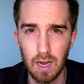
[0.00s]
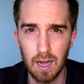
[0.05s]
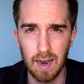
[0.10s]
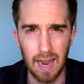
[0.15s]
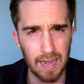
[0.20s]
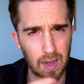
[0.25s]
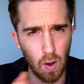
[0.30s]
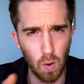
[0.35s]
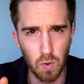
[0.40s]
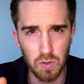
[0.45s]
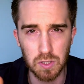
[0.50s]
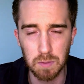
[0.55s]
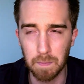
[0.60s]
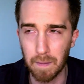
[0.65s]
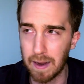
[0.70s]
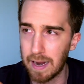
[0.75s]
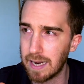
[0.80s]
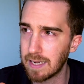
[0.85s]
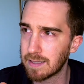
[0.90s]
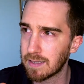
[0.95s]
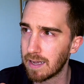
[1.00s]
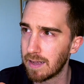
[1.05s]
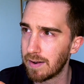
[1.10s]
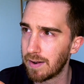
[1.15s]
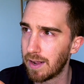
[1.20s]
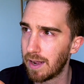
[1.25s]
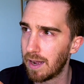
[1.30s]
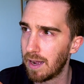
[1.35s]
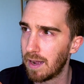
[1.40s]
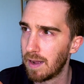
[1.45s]
like Altspace,
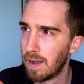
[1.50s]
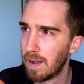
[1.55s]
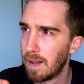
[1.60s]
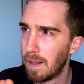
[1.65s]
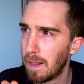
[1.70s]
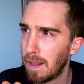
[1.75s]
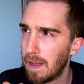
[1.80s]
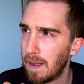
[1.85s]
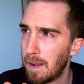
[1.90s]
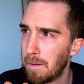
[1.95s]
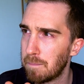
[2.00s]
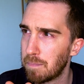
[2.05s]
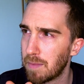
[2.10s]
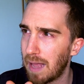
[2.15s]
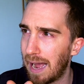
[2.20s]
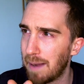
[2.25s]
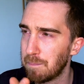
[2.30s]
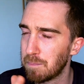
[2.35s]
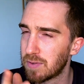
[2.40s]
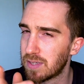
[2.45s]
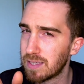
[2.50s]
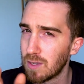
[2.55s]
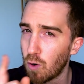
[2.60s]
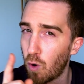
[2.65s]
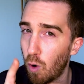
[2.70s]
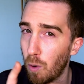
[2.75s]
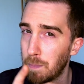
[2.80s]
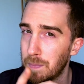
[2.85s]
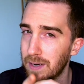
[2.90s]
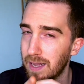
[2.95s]
and I'm still
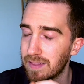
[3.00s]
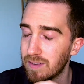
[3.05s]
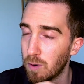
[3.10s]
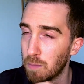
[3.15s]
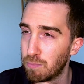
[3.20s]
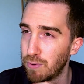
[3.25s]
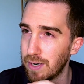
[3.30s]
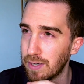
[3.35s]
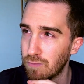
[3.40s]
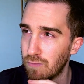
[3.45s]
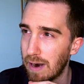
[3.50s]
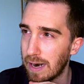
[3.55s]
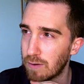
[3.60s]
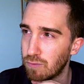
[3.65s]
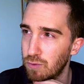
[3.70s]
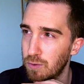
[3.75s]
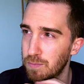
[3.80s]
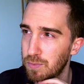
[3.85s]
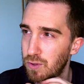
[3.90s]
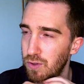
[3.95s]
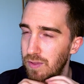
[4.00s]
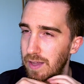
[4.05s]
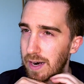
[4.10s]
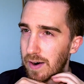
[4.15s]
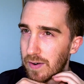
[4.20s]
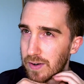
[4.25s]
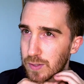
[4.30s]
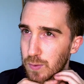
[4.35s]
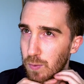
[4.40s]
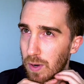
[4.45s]
hoping that they'll bring Rec Room to
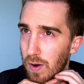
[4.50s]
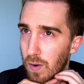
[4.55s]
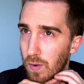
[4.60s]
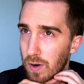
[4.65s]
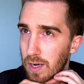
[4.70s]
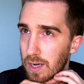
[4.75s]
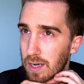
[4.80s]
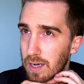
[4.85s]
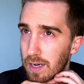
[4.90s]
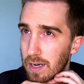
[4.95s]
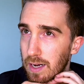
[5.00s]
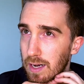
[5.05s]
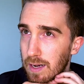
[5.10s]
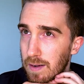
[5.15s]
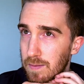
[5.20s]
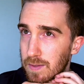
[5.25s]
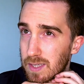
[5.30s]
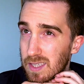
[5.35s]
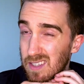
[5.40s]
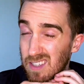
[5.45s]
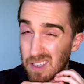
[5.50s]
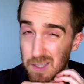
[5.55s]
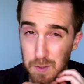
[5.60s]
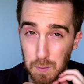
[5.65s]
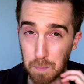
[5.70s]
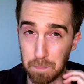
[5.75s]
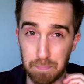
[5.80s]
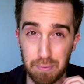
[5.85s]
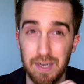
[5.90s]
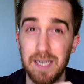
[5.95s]
there as well, since
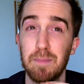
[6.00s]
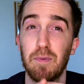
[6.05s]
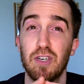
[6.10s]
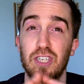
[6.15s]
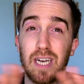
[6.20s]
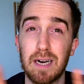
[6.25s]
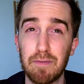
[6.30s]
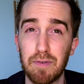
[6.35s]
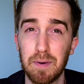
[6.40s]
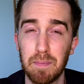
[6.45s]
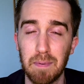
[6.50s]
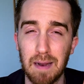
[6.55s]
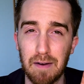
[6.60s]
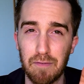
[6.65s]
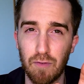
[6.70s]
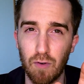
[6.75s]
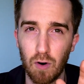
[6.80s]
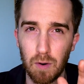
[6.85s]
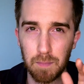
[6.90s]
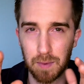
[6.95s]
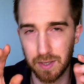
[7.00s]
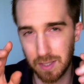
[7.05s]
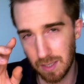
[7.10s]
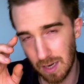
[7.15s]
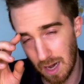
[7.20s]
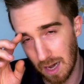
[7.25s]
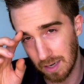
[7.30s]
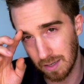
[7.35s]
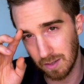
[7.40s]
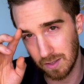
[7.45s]
it's pretty much every platform, but
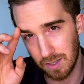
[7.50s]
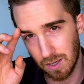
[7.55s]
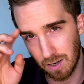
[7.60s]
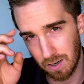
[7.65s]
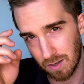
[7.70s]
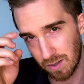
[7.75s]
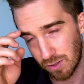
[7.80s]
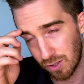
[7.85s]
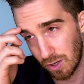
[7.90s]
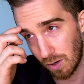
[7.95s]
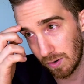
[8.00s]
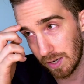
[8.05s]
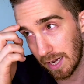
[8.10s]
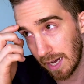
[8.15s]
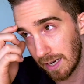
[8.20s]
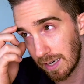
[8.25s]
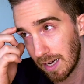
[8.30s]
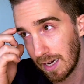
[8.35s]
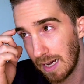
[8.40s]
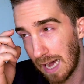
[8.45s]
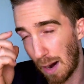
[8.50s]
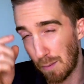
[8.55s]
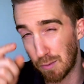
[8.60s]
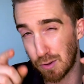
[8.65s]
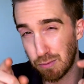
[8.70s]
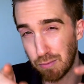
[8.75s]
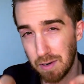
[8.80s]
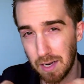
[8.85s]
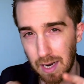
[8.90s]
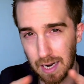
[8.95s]
not on the Oculus Go yet. I
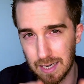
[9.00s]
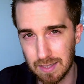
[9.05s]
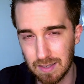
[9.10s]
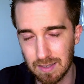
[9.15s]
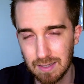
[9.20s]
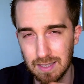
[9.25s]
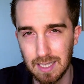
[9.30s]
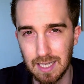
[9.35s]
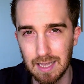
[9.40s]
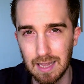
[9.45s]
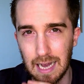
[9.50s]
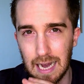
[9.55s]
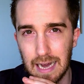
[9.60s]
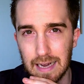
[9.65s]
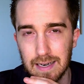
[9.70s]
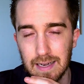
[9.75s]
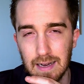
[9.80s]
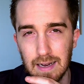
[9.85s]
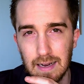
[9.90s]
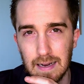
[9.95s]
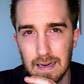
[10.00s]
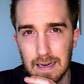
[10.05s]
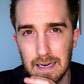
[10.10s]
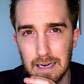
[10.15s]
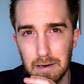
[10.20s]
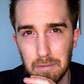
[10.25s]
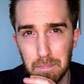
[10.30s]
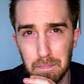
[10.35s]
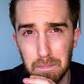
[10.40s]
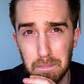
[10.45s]
would really like to see that.
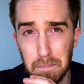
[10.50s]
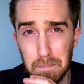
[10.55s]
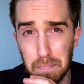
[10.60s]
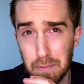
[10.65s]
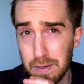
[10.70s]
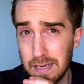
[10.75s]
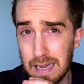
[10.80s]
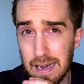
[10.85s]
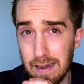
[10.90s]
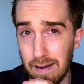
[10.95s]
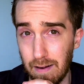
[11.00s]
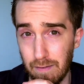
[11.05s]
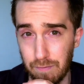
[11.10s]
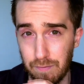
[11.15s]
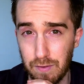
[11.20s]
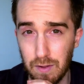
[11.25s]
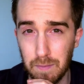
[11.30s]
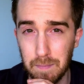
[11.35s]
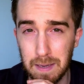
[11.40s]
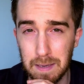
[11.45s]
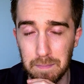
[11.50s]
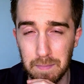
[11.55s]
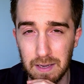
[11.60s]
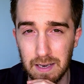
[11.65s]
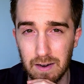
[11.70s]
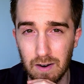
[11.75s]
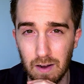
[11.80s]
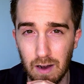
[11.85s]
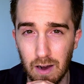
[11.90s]
But yeah, if you meet me in an